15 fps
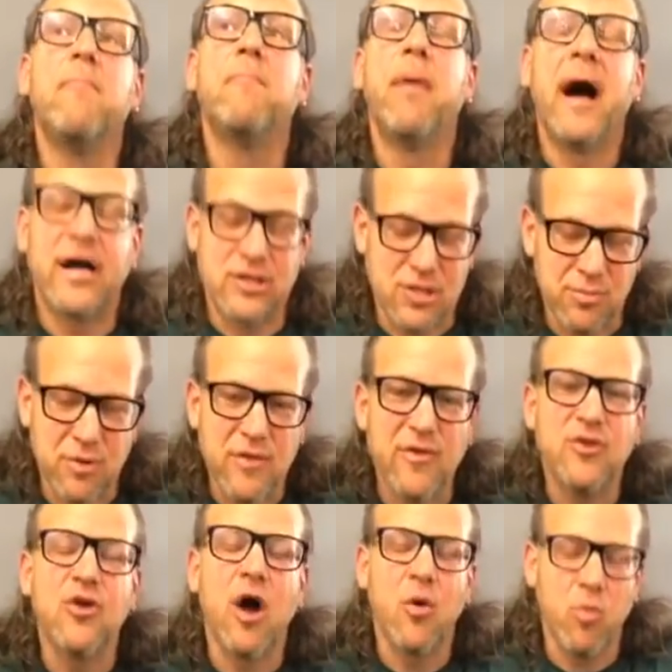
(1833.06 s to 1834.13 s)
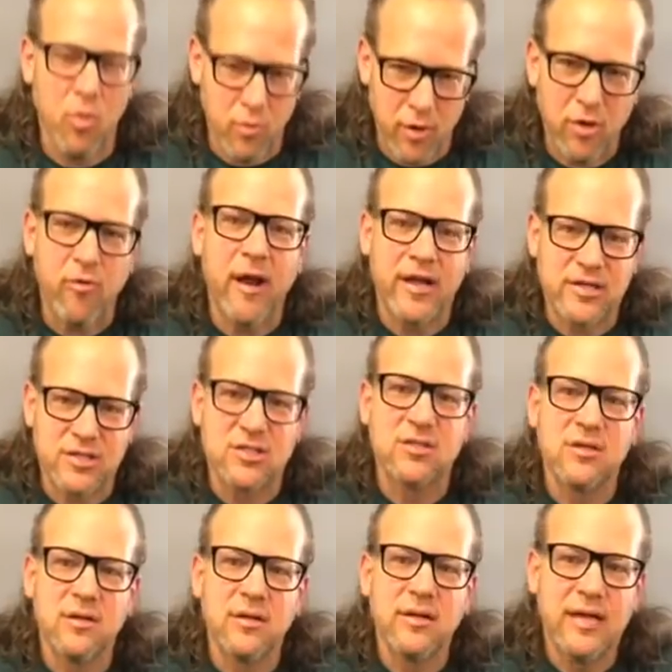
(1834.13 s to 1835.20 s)
Possibly the dog will regress.
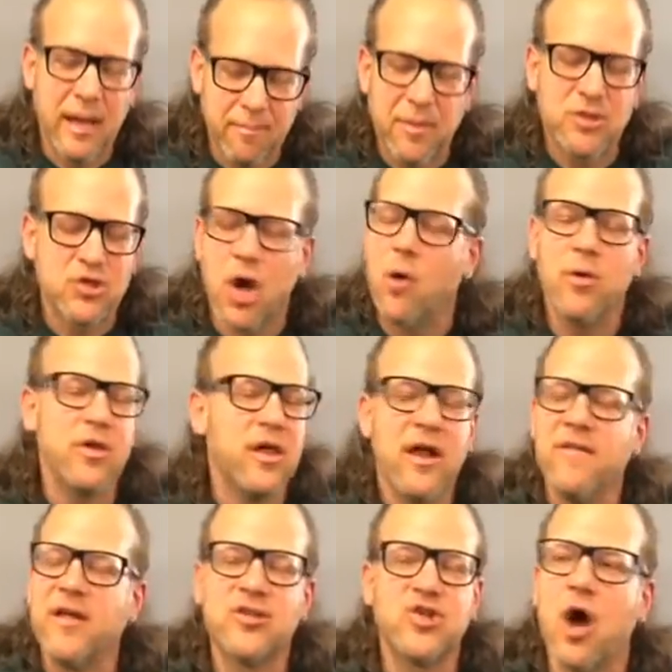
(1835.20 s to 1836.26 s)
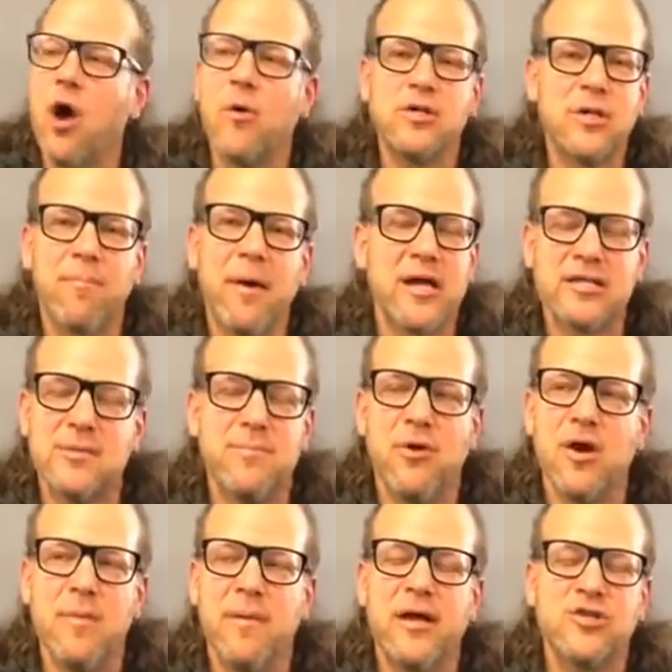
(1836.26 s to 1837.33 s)
Yep, that's always that's always a
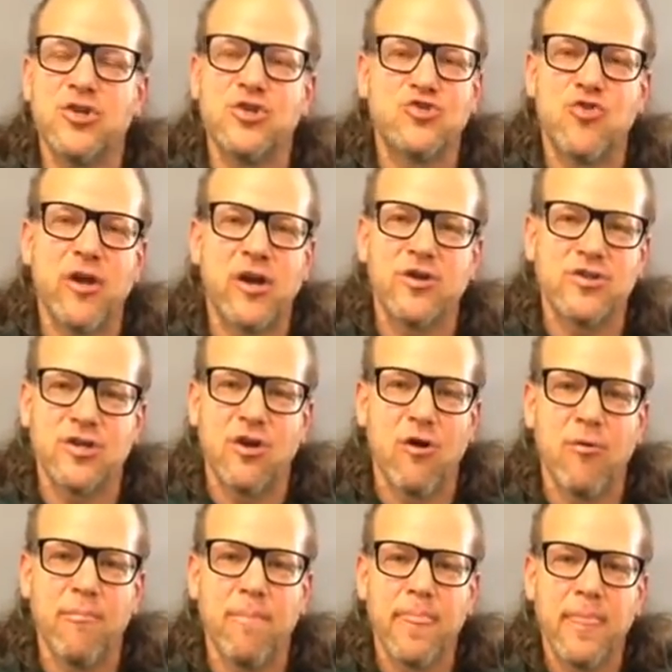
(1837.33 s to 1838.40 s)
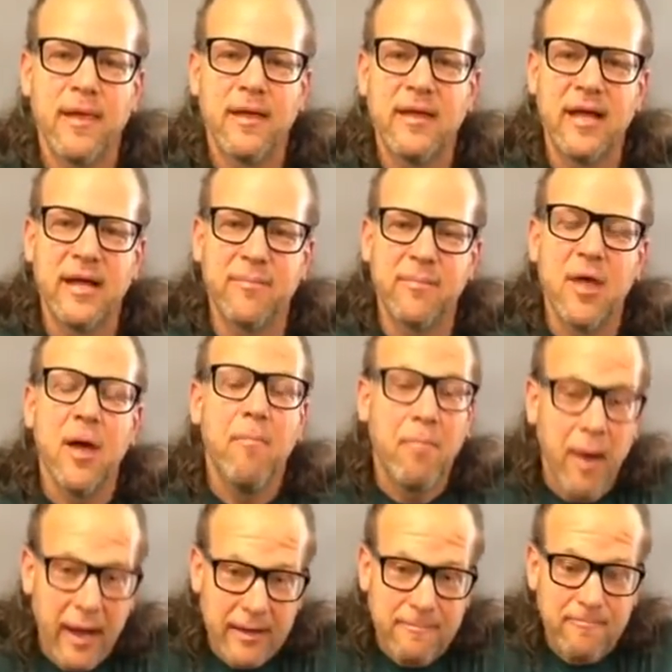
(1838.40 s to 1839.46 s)
possibility because there's triggers at home. Yeah,
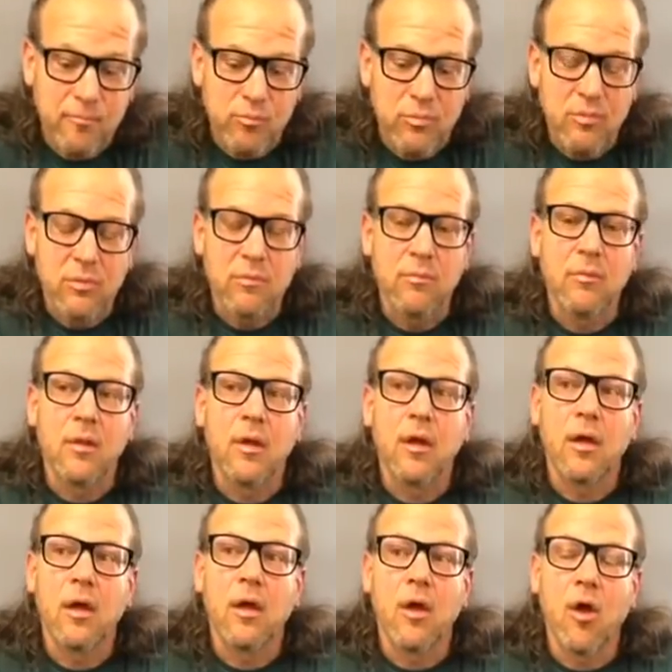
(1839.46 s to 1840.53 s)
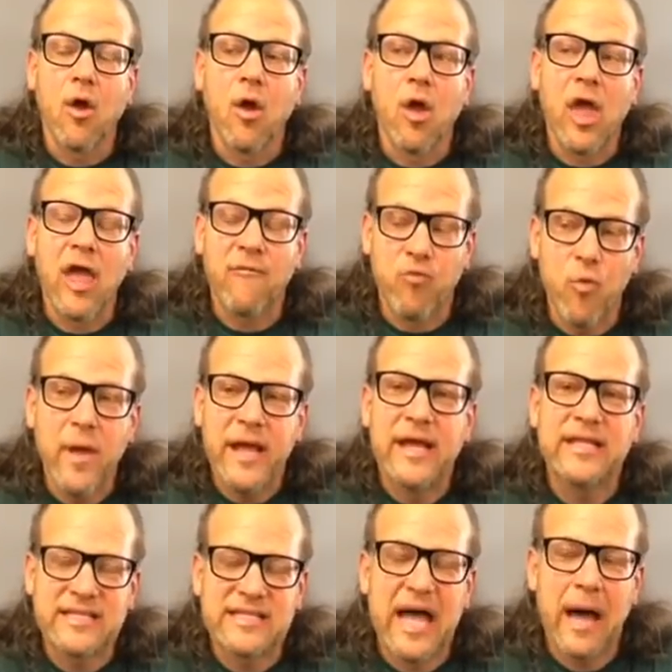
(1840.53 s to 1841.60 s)
but if we
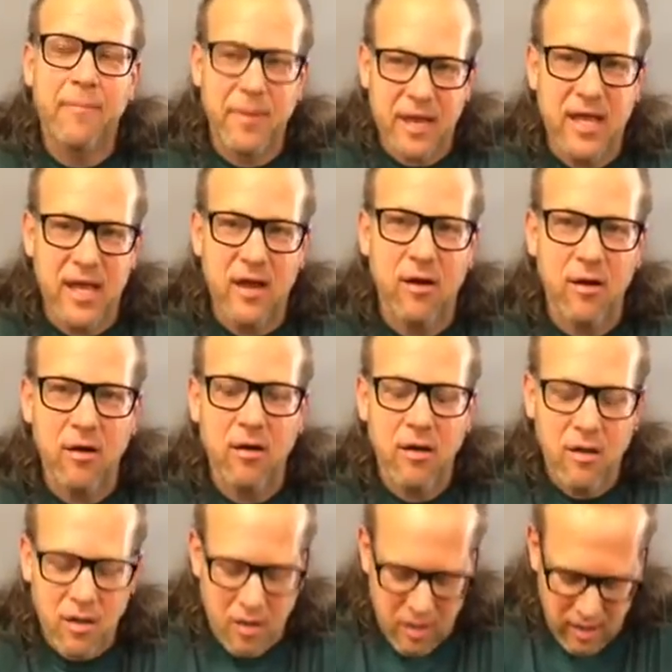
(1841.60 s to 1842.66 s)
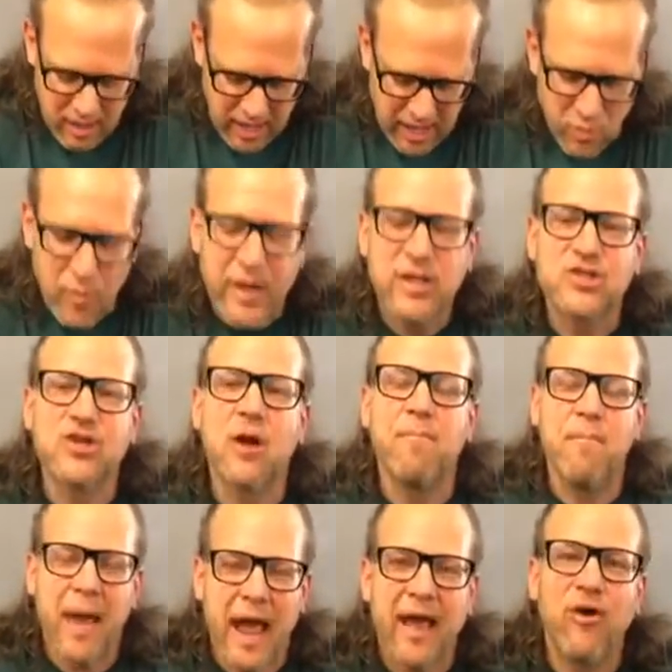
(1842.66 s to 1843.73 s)
can stop it here, and we can start
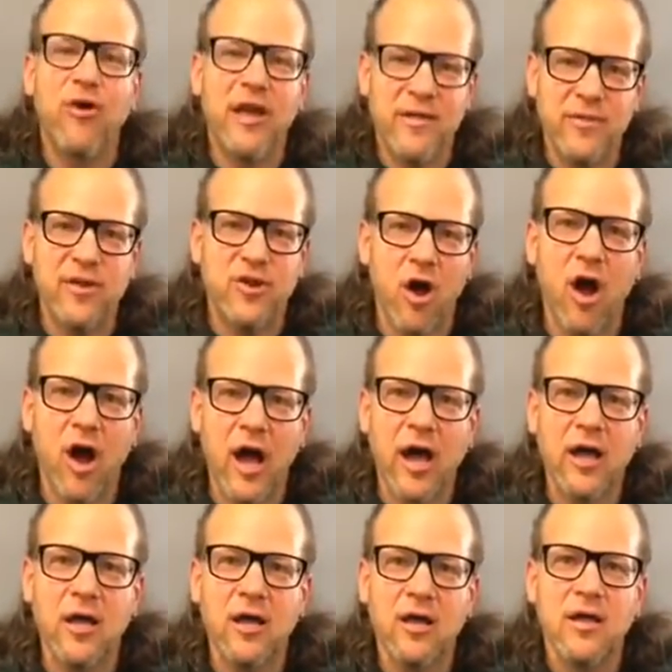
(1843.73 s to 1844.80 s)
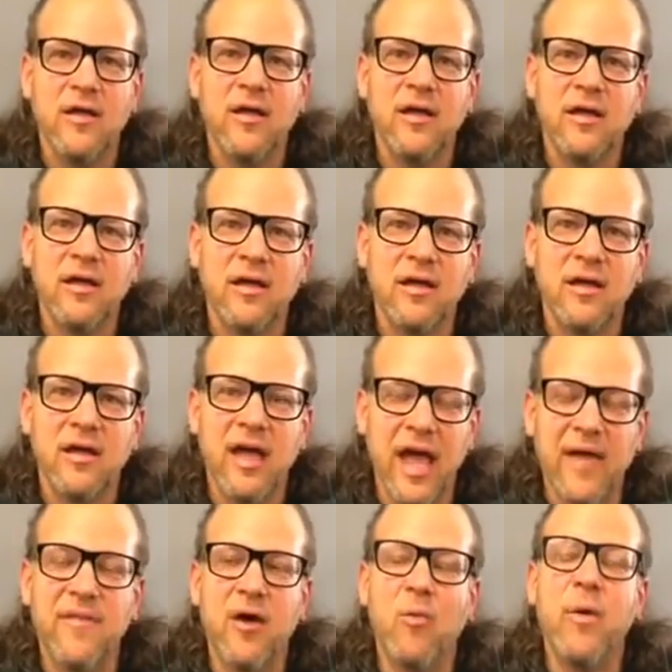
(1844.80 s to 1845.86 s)
patterning the dog,
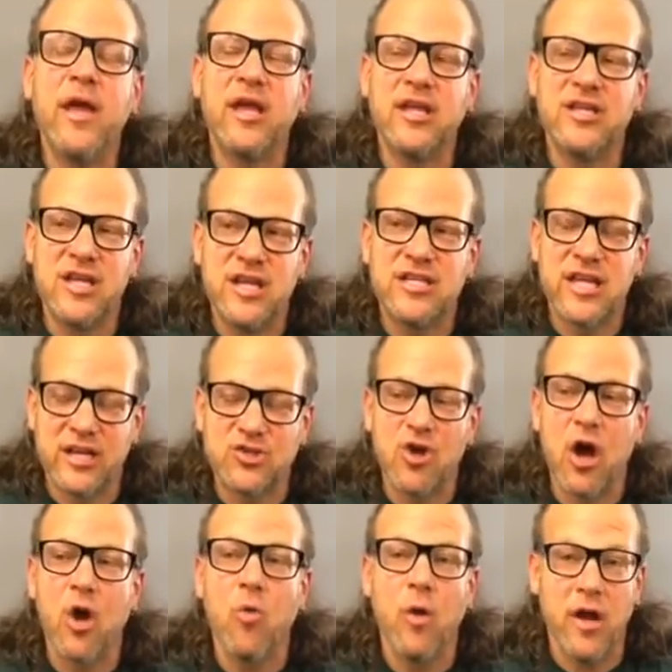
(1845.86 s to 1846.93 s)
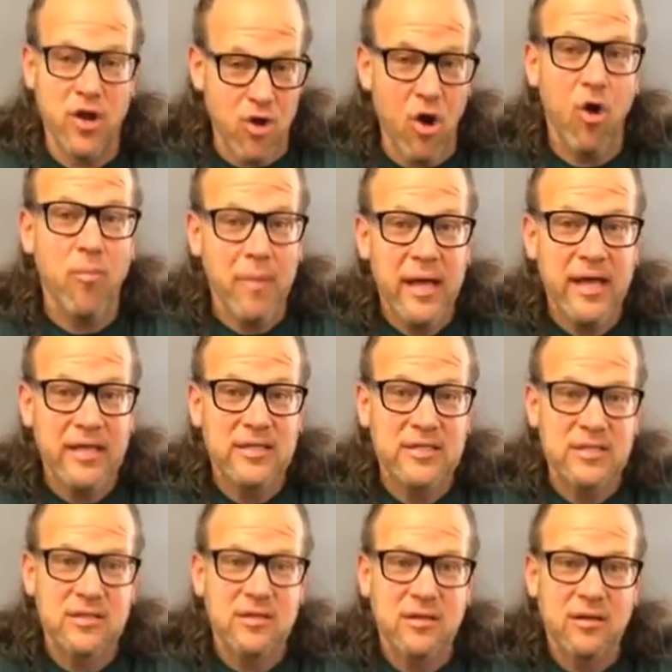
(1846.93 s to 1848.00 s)
and then we can teach that dog what no
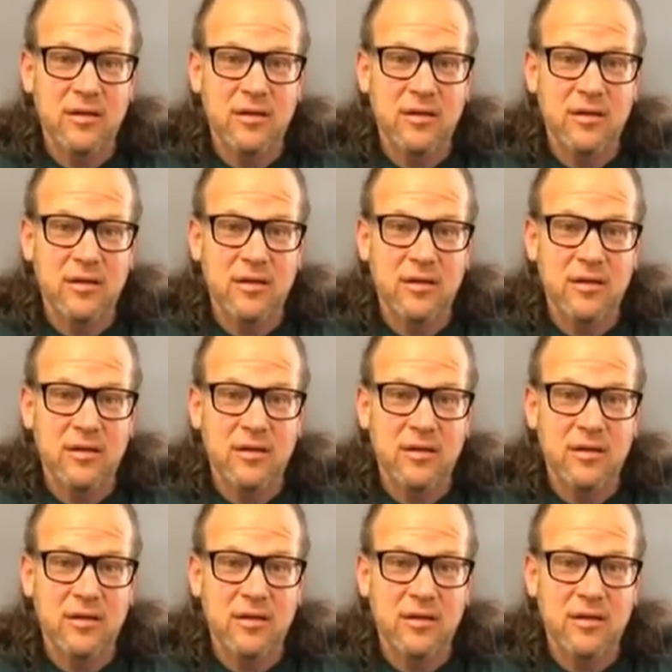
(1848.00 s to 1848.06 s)
means,